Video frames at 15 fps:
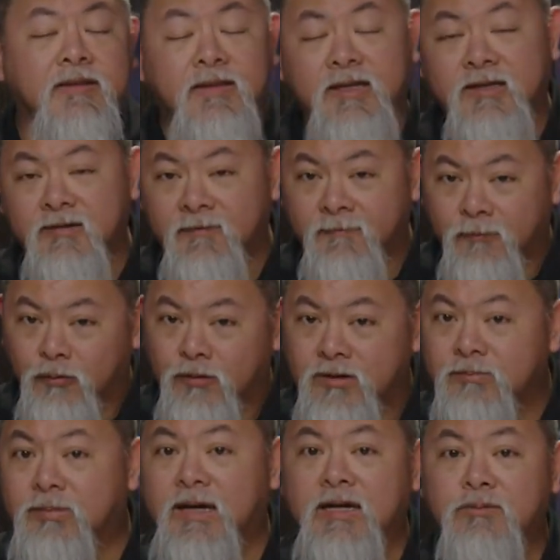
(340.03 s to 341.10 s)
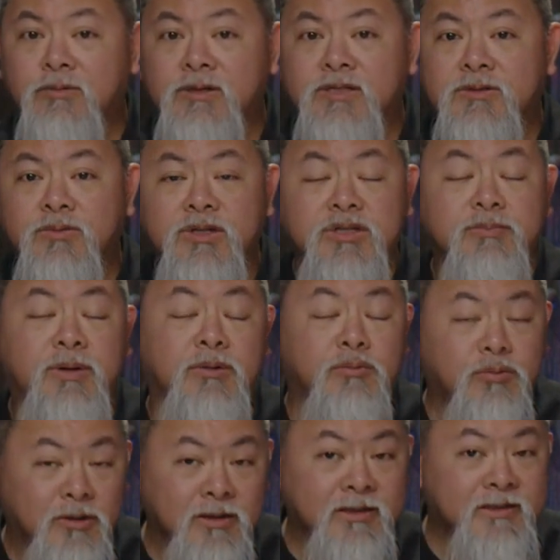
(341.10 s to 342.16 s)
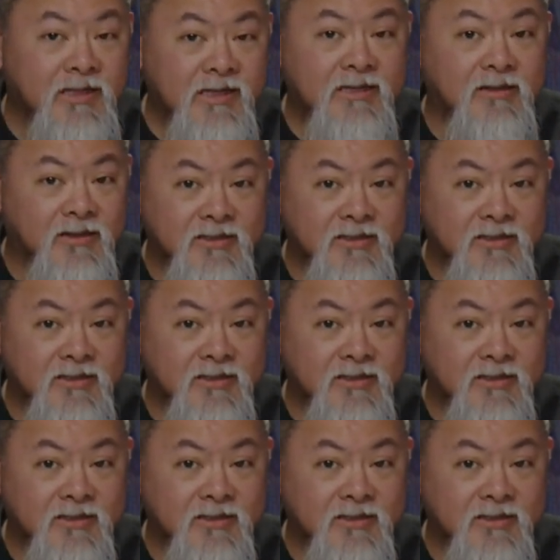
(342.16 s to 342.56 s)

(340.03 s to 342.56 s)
that can afford to buy one switch but really need,